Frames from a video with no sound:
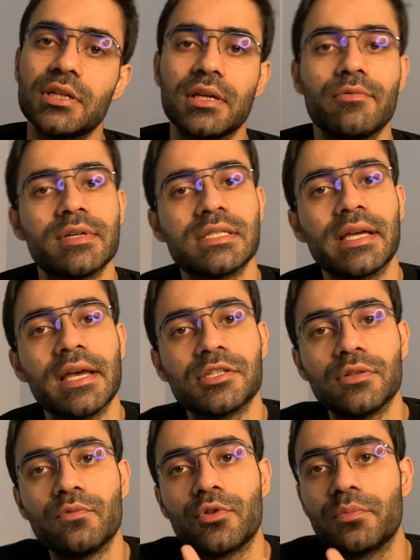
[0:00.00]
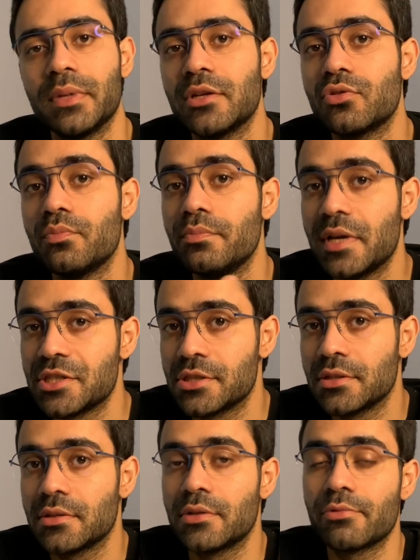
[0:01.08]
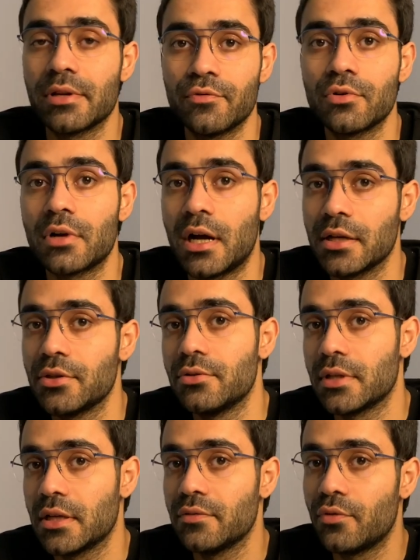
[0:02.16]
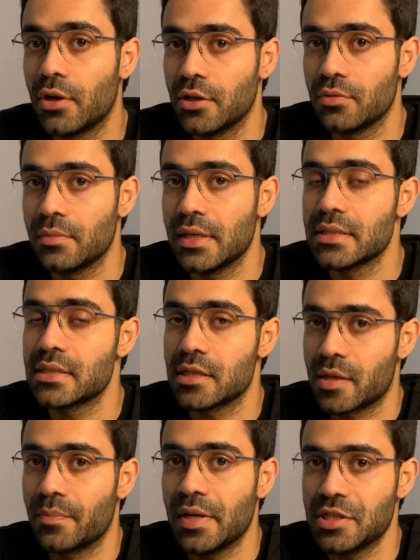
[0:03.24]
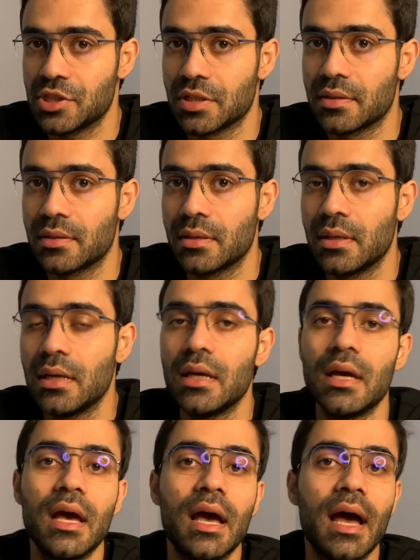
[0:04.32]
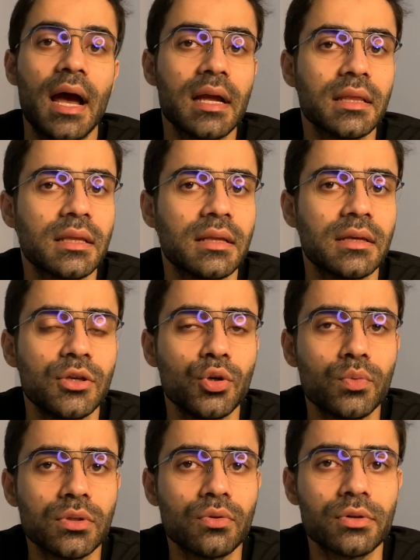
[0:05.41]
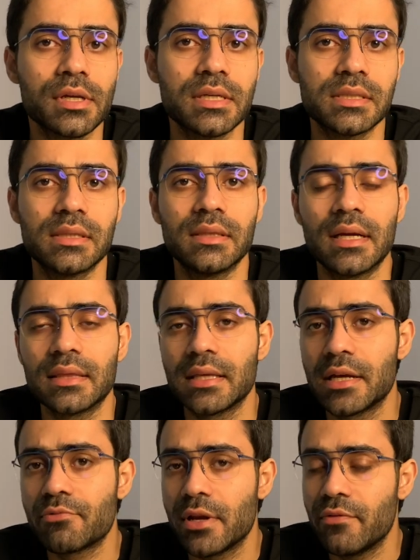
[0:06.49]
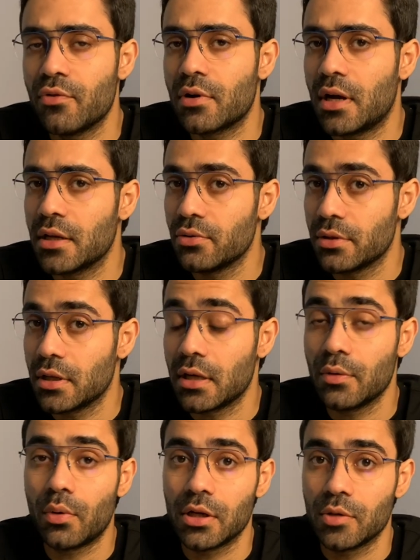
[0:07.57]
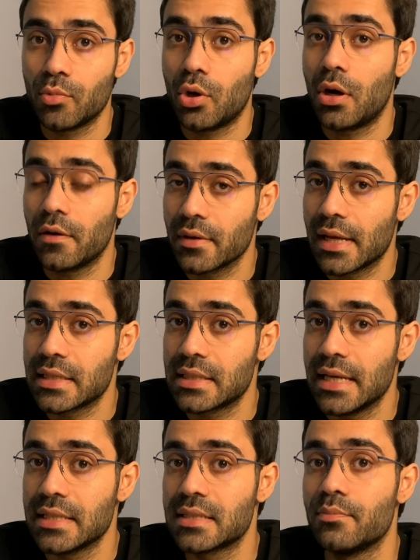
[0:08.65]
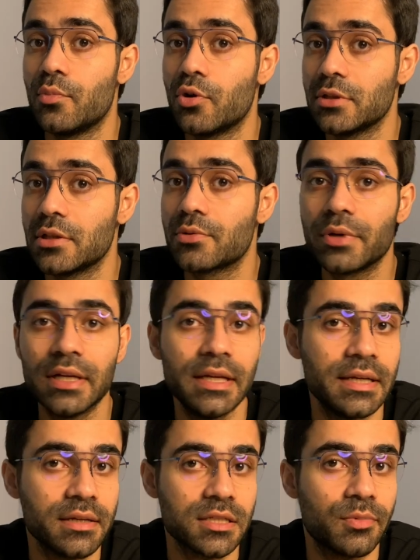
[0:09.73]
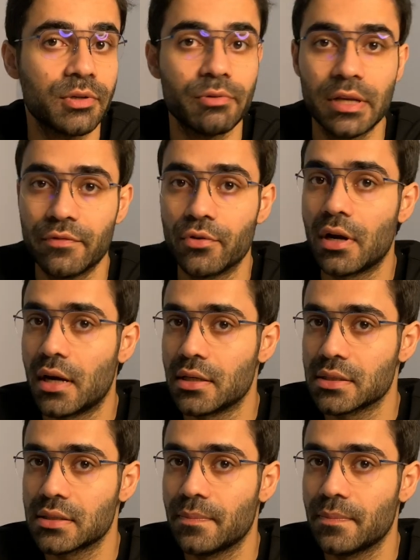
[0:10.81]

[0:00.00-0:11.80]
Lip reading: investigation would be to measure the 24-hour urinary volume in such a patient. And you would notice that their 24-hour urinary volume often exceeds more than 3 liters per 24 hours.